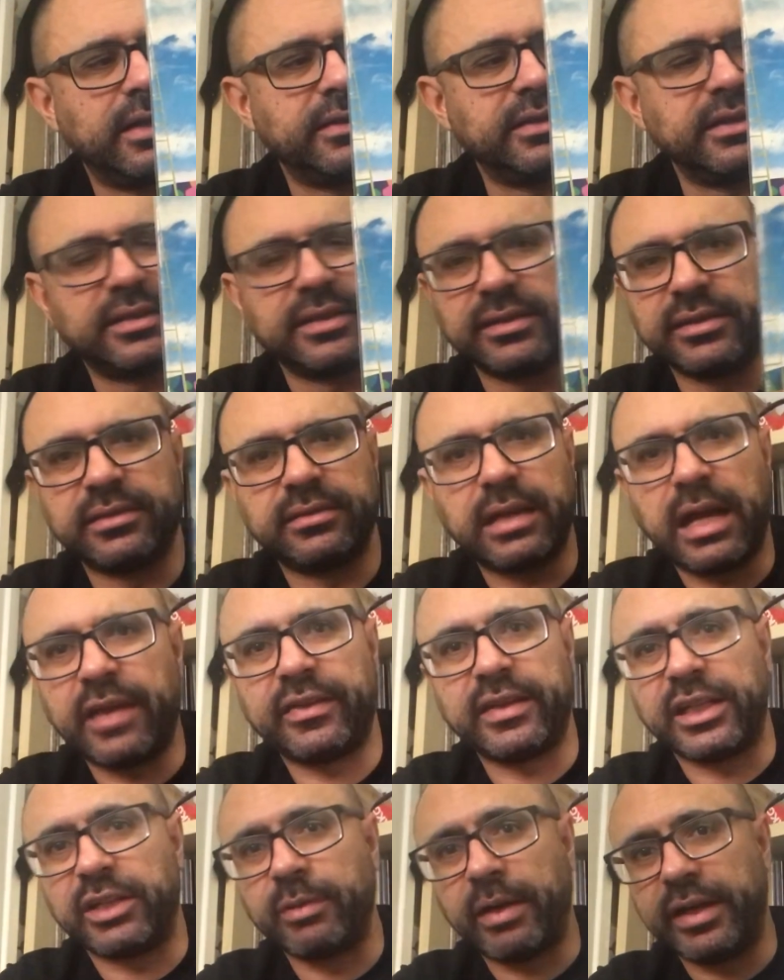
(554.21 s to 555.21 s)
This is, I
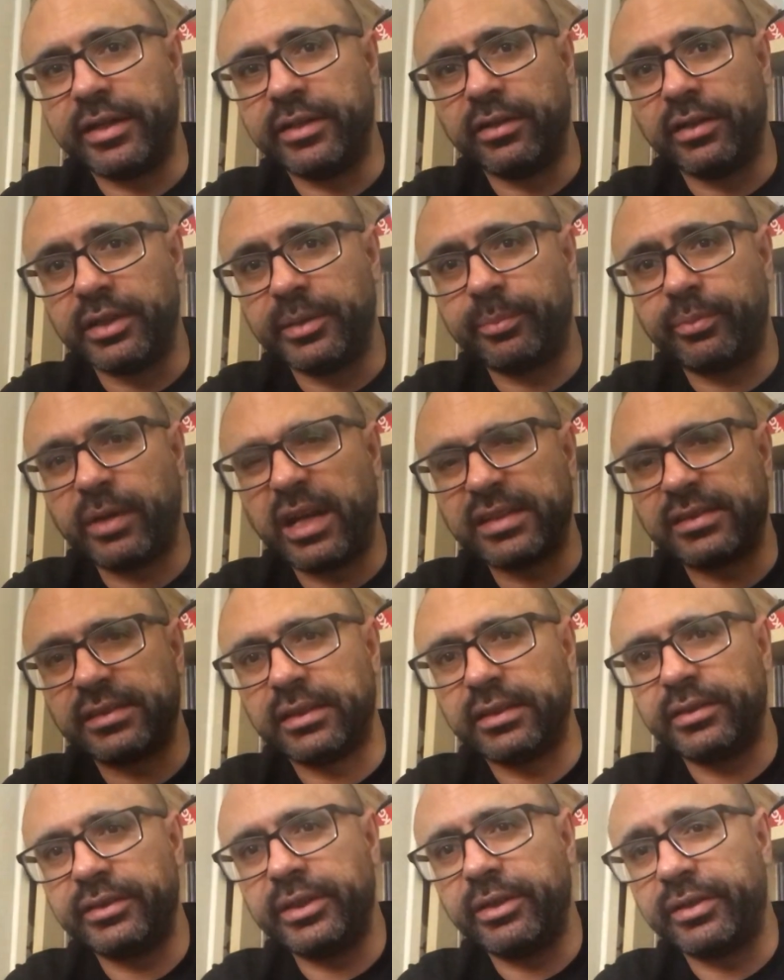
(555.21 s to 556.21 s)
think, quite an early
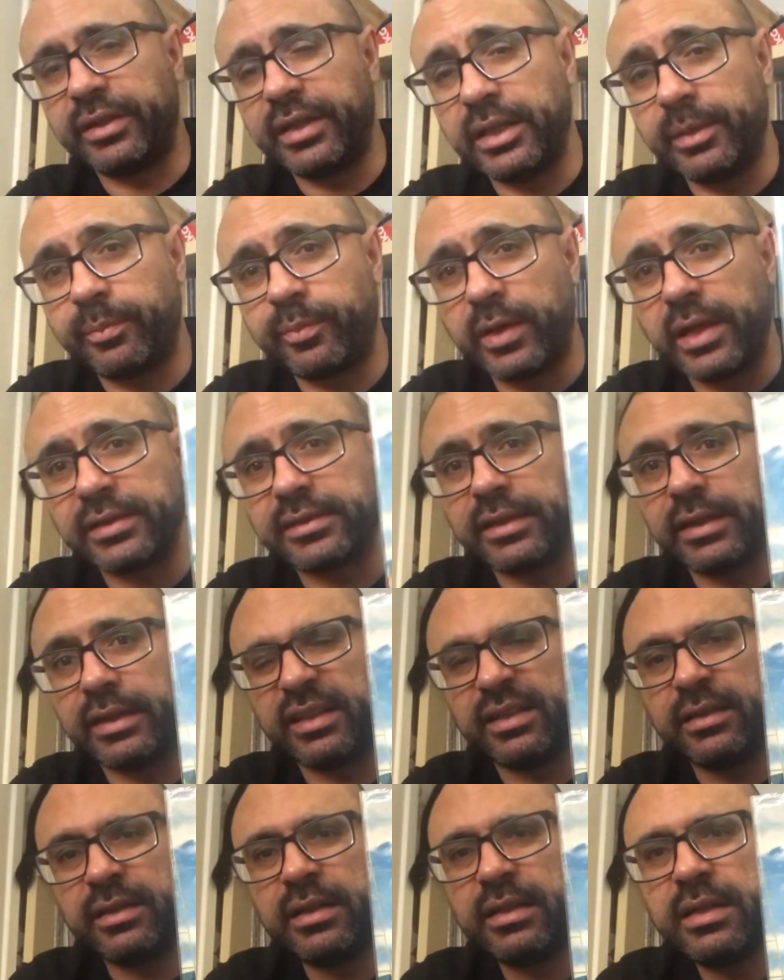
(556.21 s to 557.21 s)
pressing, UK
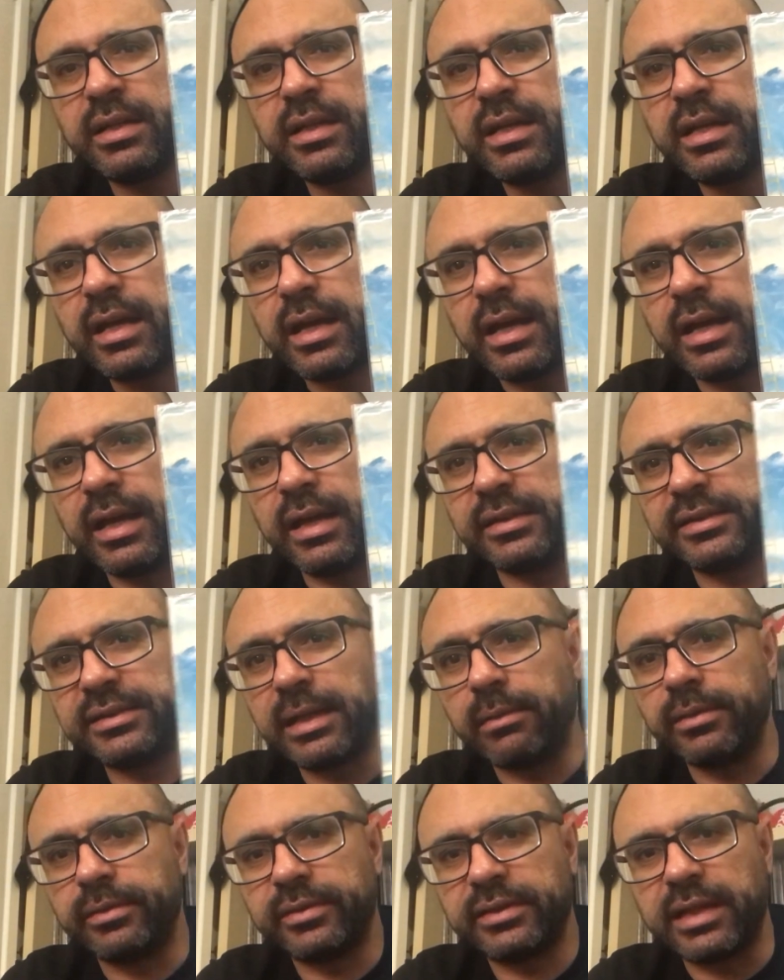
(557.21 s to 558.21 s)
pressing.
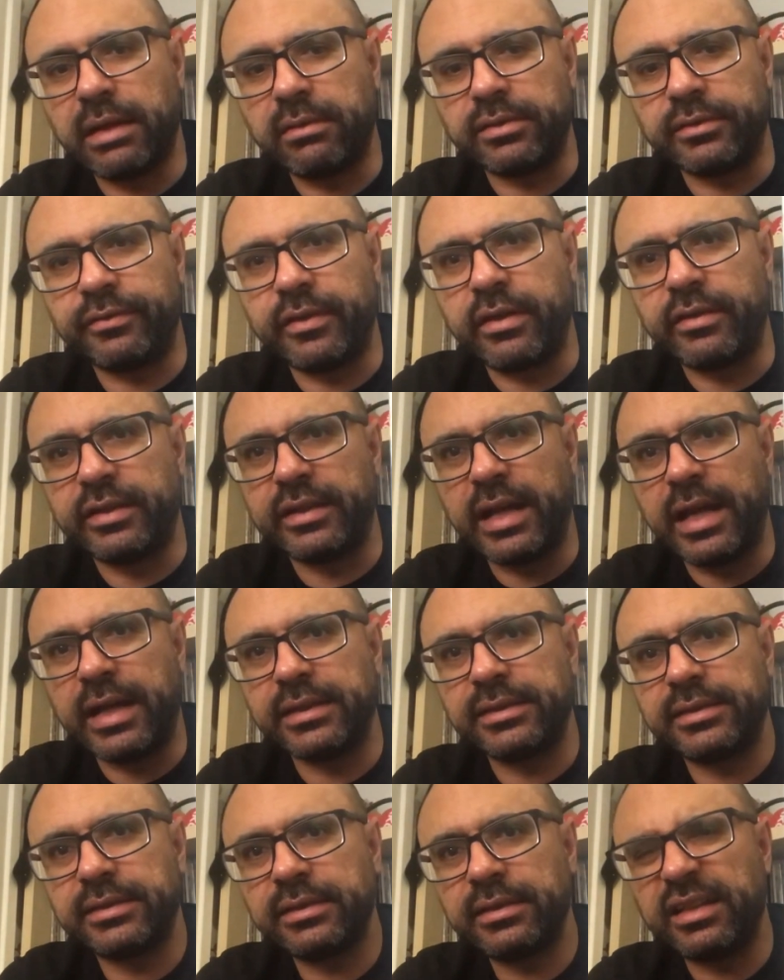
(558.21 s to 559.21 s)
Sounds very
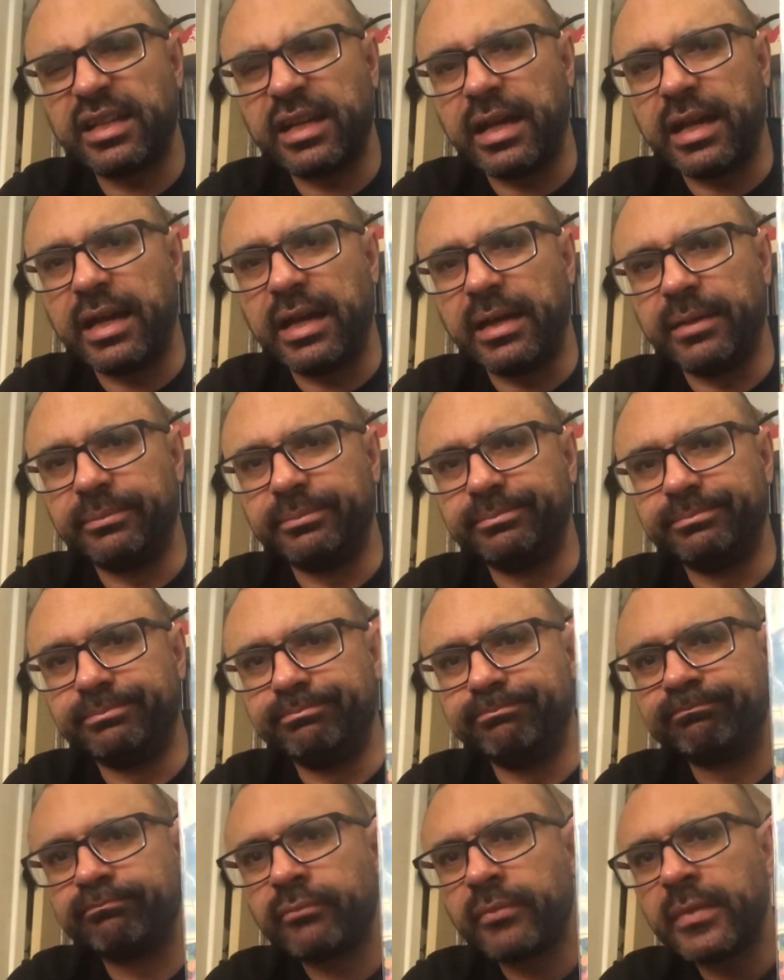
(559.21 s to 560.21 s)
nice,
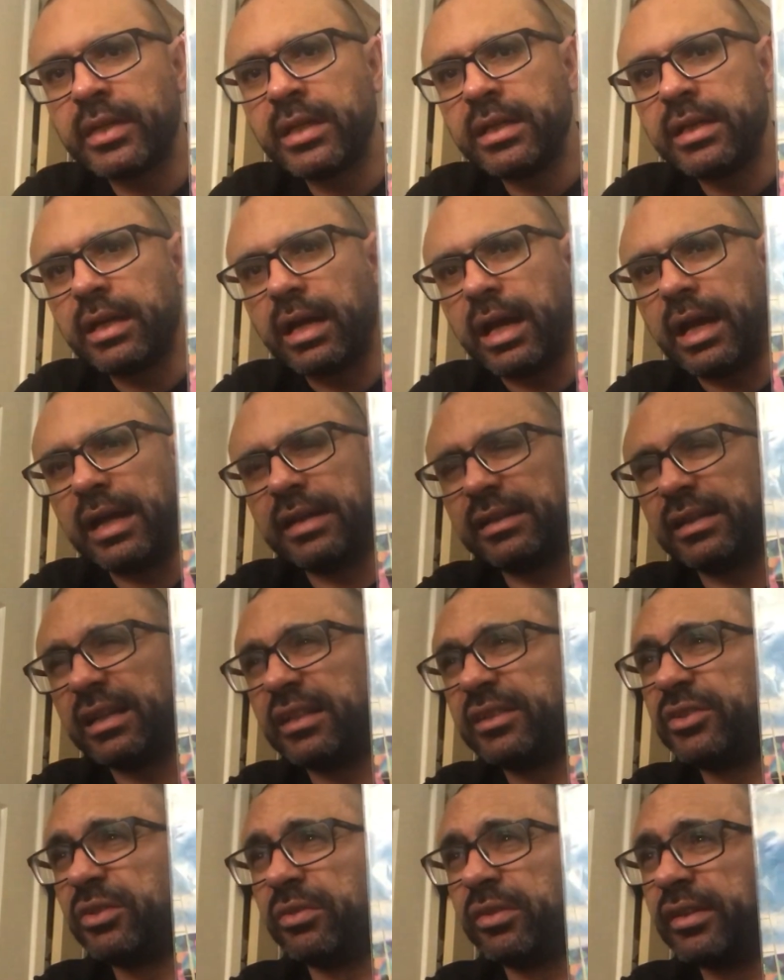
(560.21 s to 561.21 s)
and I
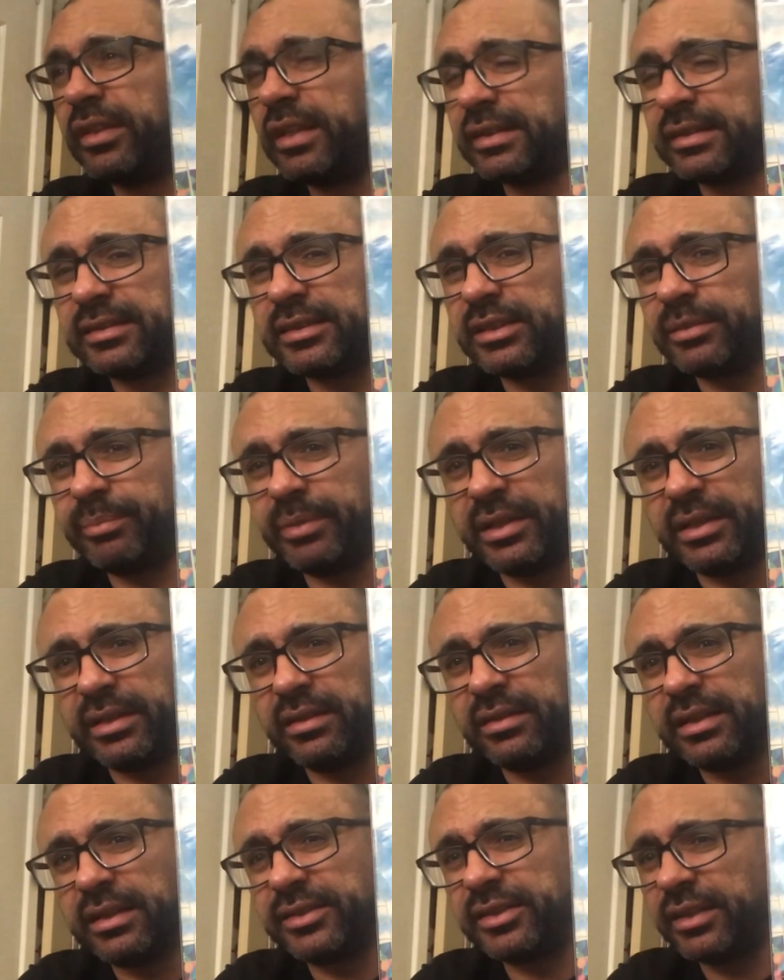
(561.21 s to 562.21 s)
don't think this has
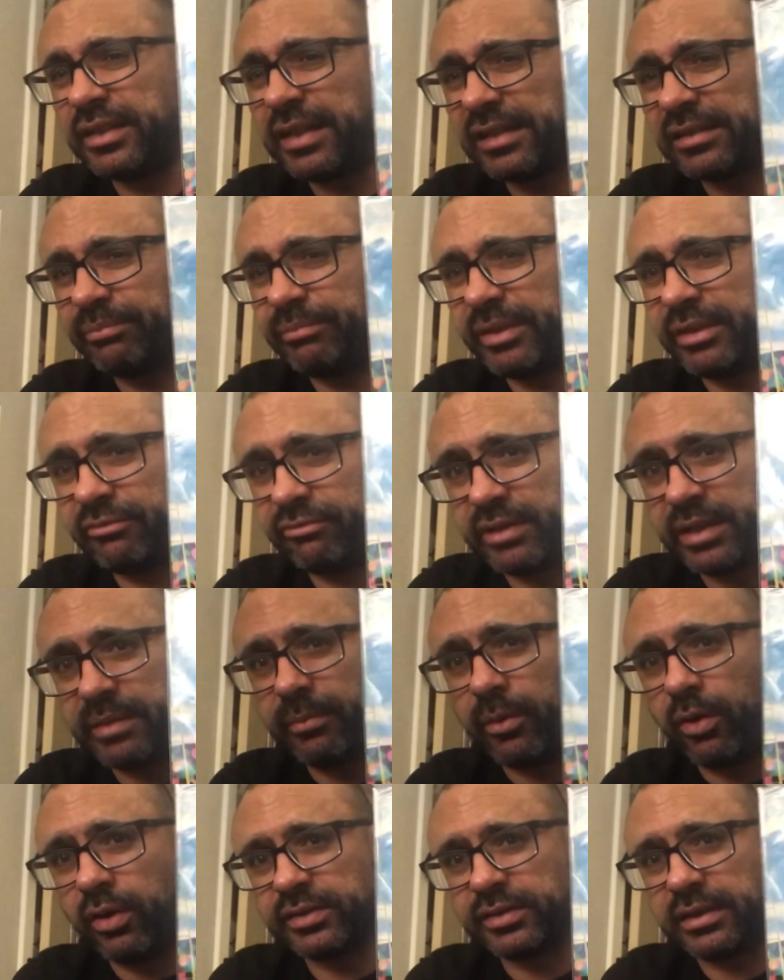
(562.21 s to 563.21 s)
been. It certainly hasn't been
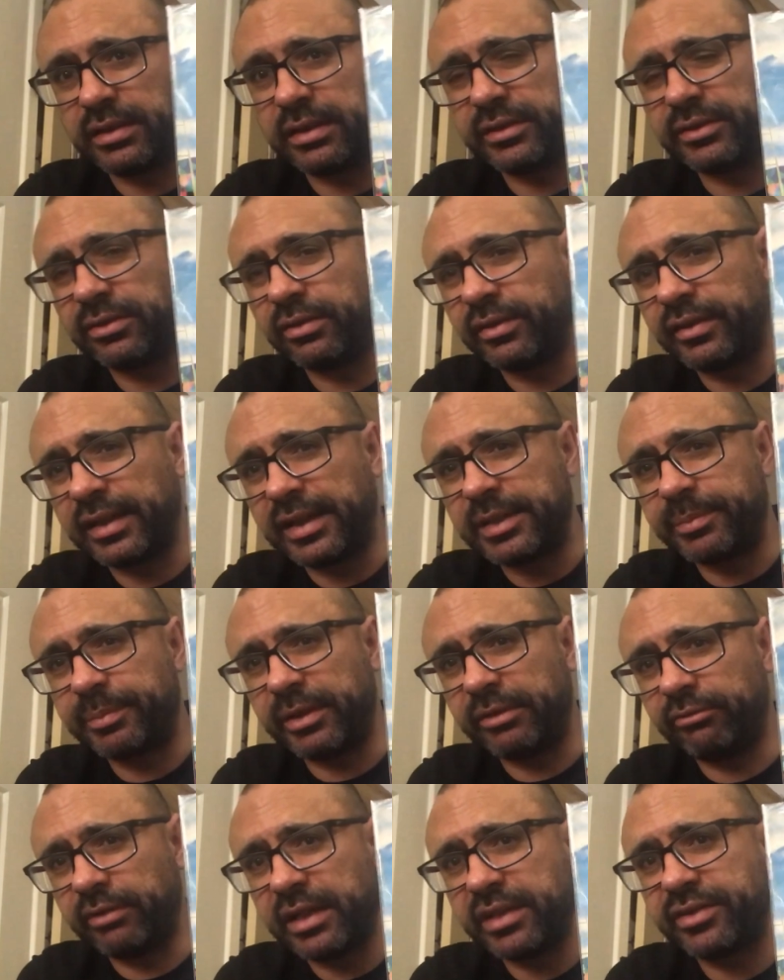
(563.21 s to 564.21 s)
remastered. I don't think it's
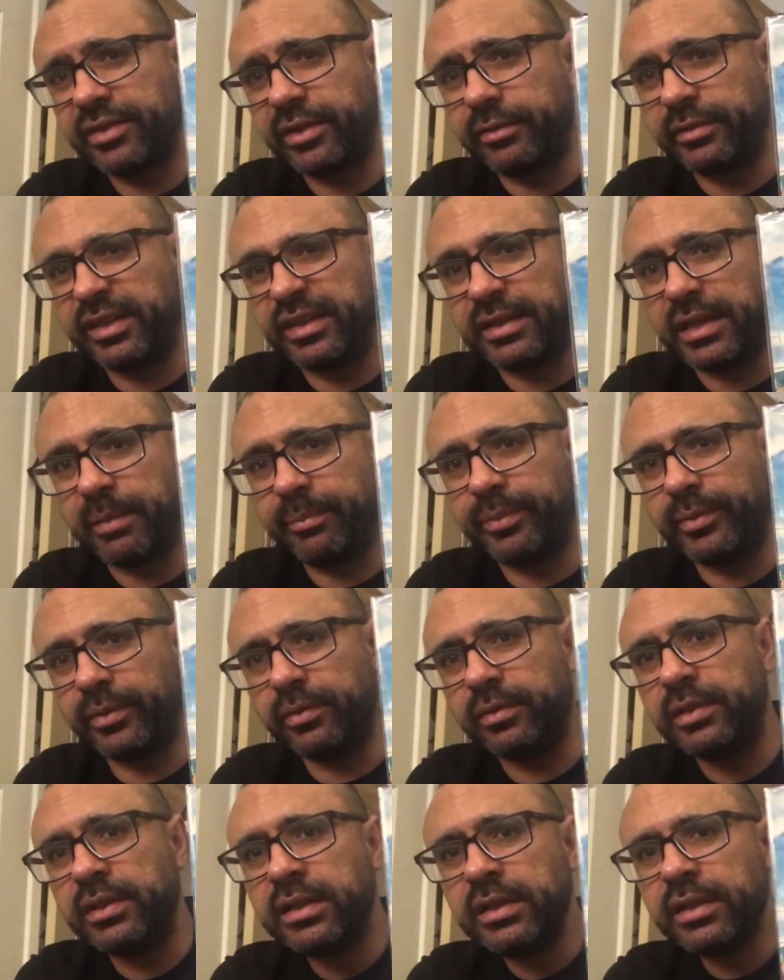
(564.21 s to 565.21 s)
been reissued either.
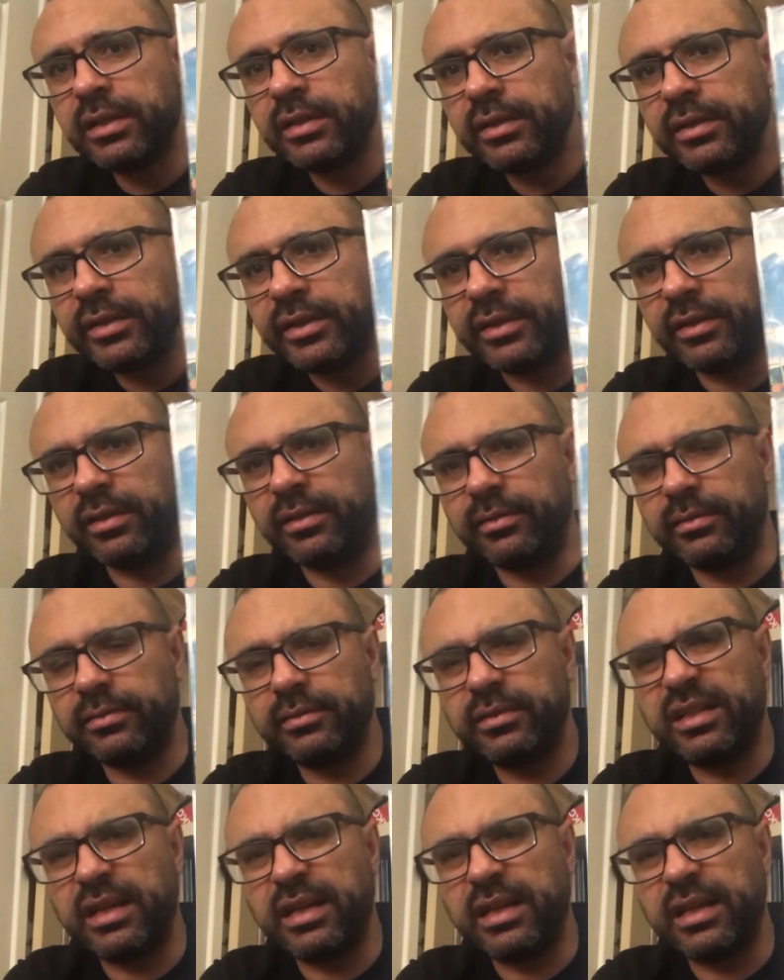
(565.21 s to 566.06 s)
But you